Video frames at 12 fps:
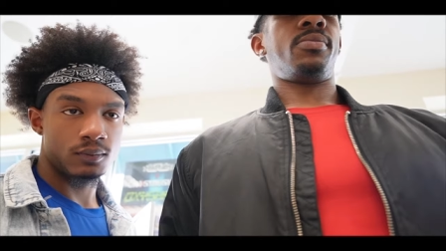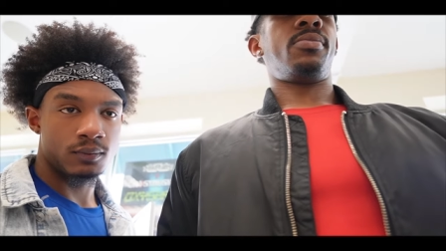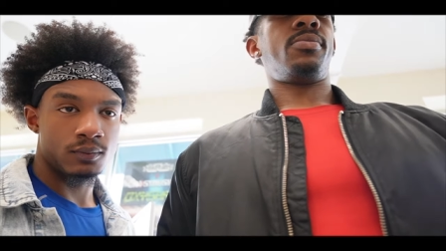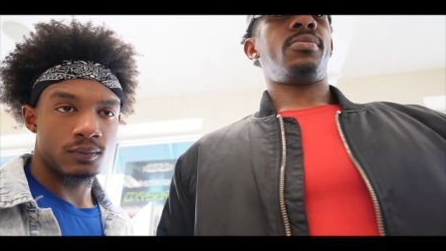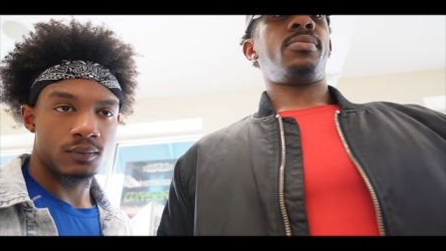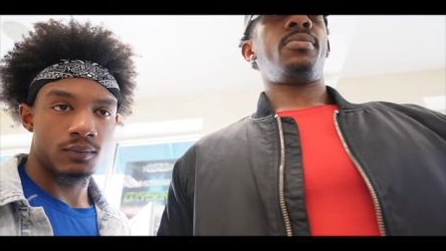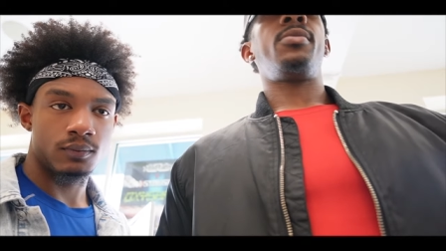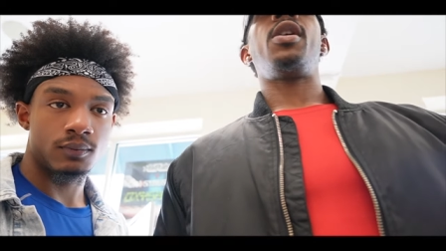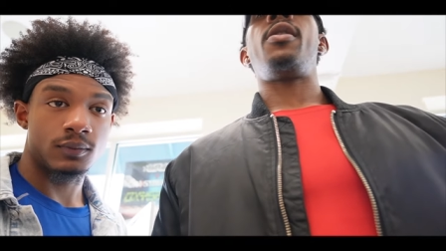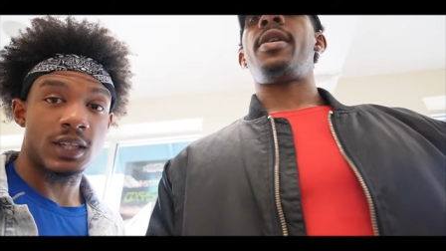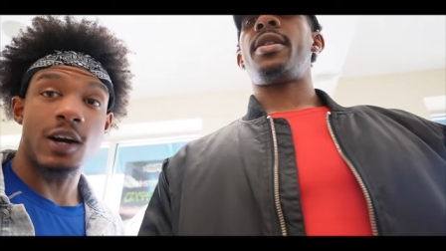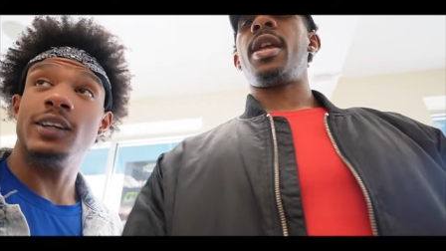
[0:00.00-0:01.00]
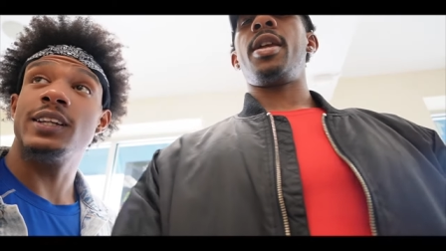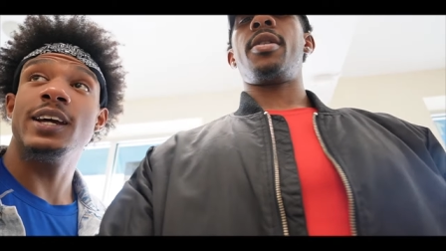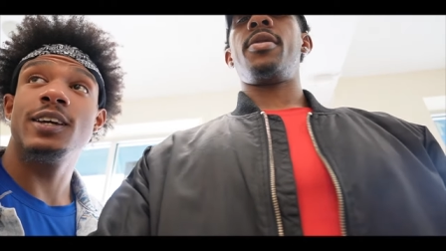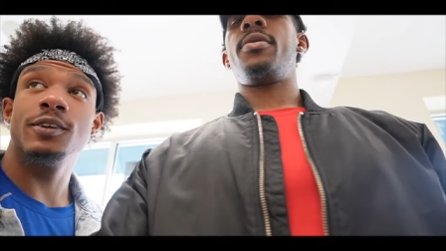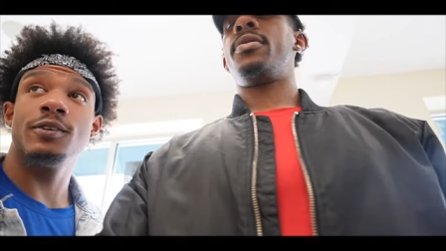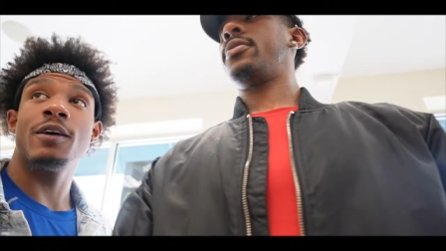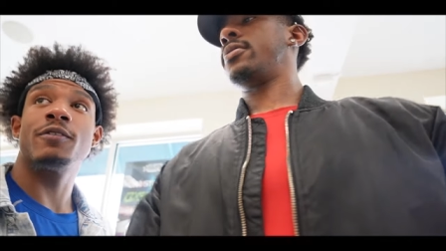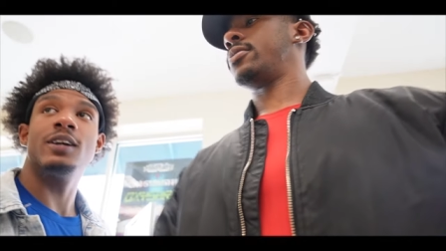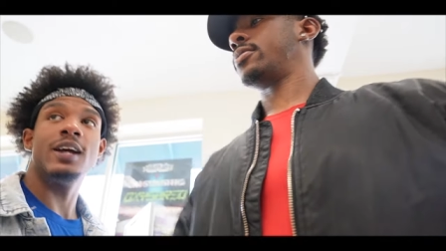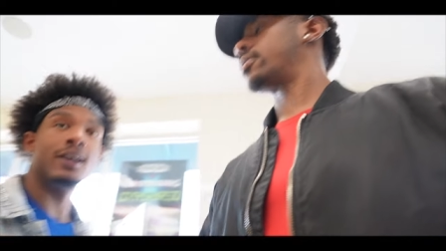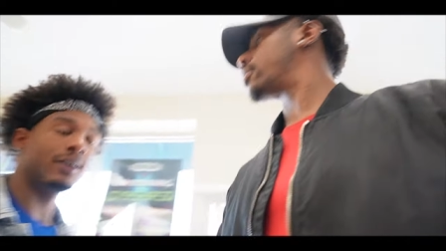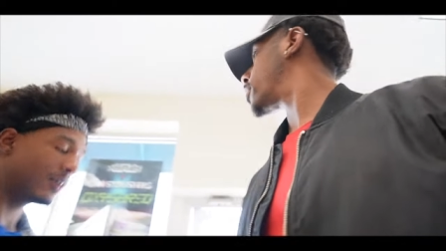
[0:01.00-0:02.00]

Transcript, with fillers: You're all set. All right, oh, thank, thank you. you. you. have a good day.